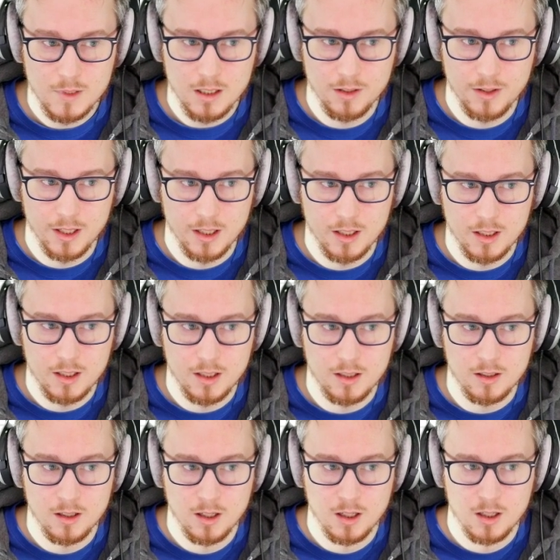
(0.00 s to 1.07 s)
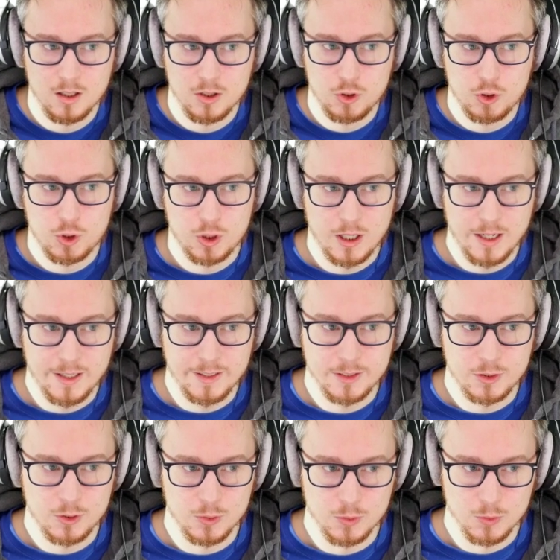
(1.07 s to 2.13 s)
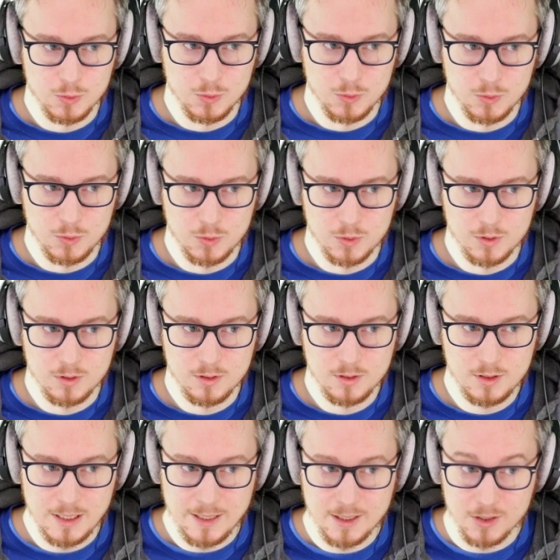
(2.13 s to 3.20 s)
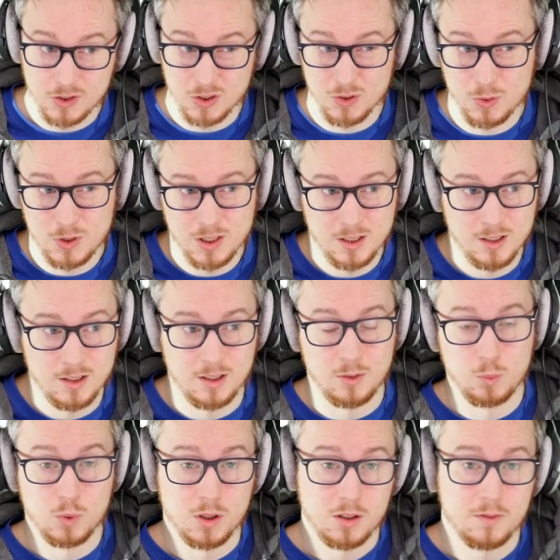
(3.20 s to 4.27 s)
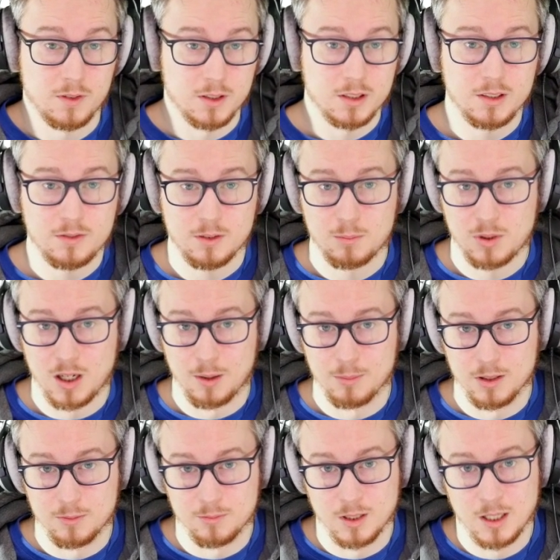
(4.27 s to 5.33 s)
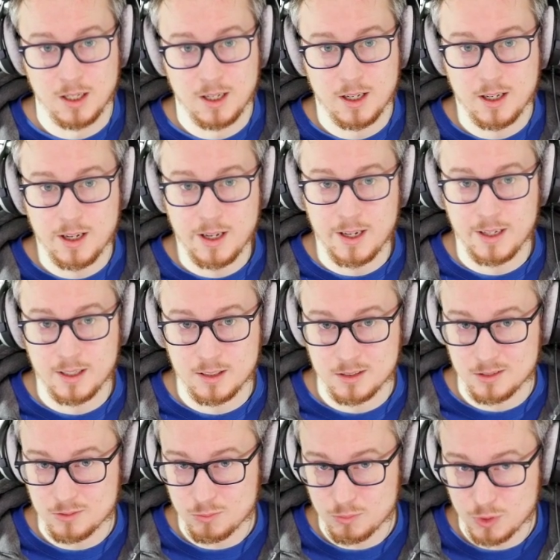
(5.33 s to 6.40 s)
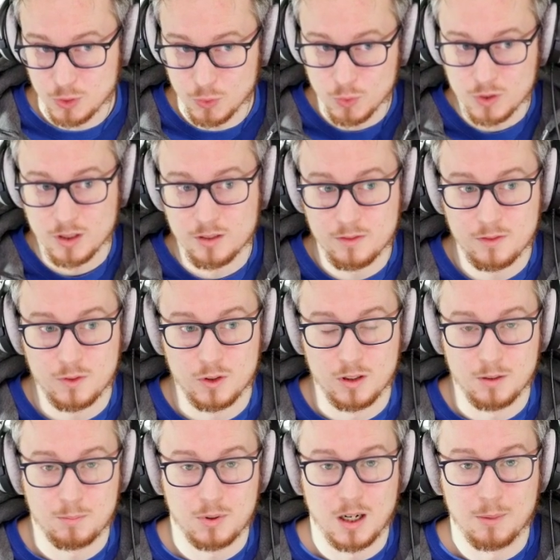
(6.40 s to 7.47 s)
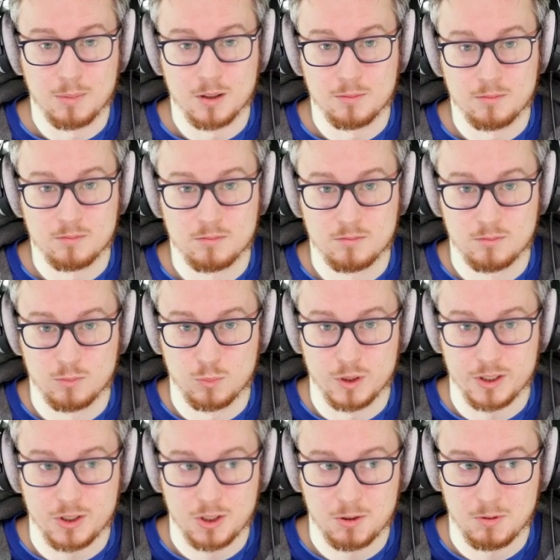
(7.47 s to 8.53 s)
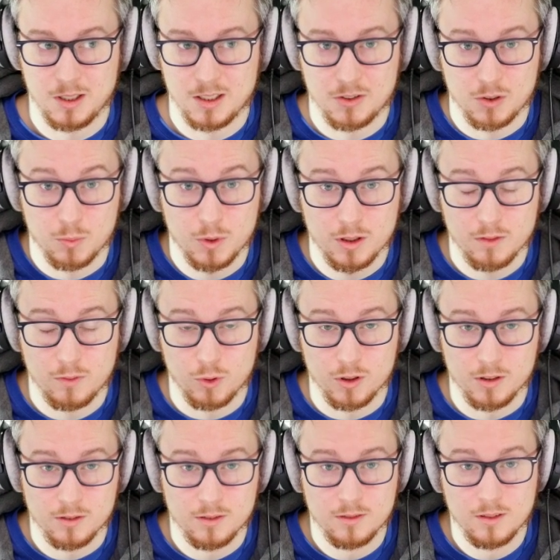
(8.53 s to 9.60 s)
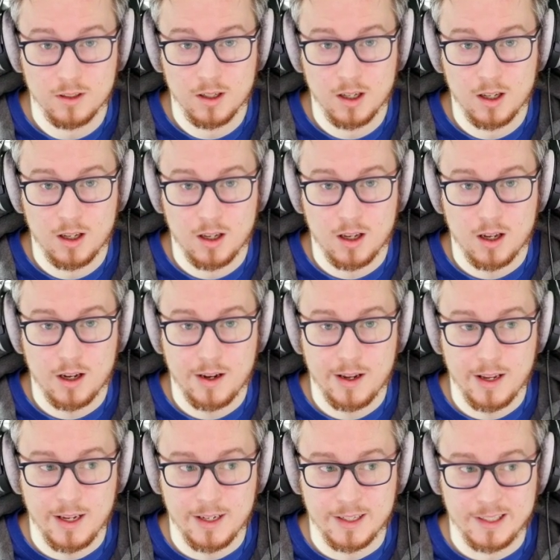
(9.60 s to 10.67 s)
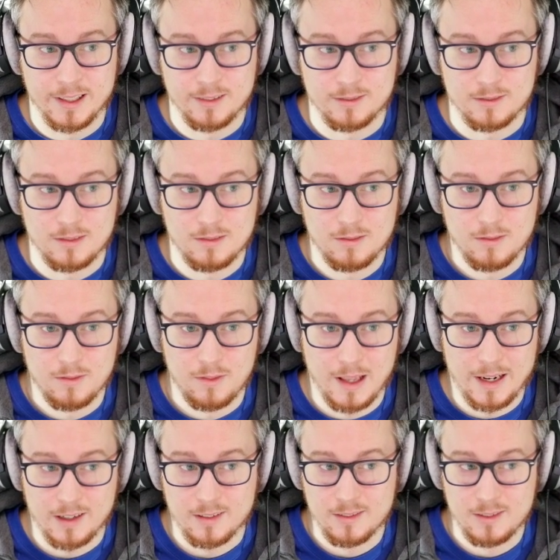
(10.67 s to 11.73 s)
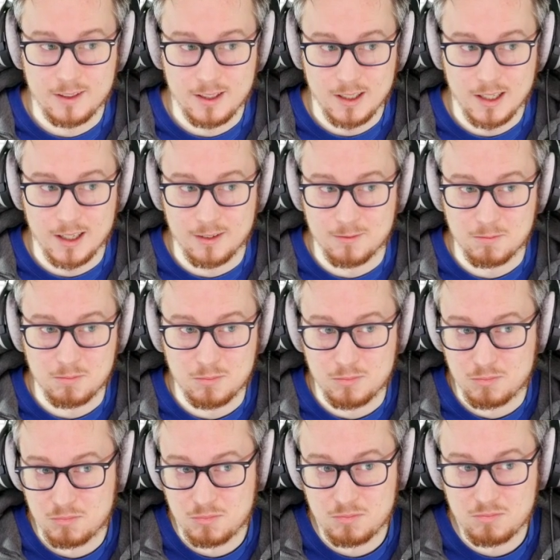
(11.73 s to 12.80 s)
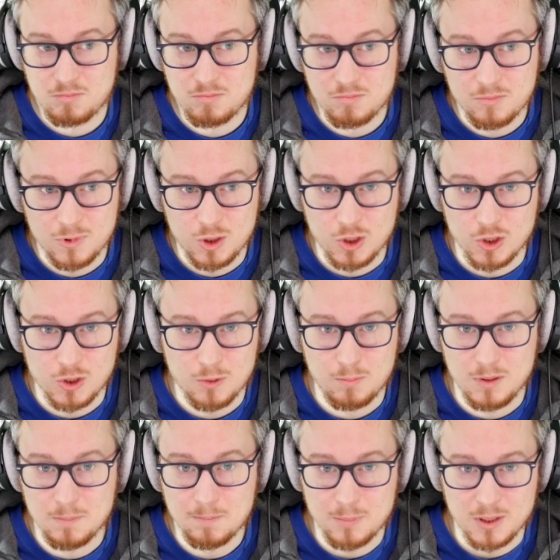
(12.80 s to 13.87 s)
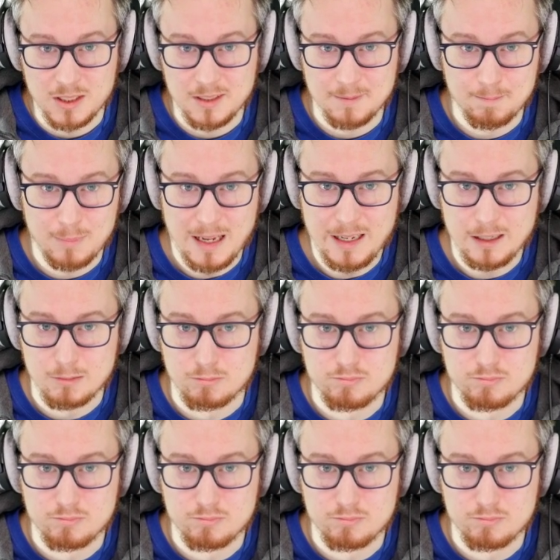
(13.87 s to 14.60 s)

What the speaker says: they try to take a solution that worked for a different problem and use it for a problem which it doesn't work for. And that can just be pretty bad.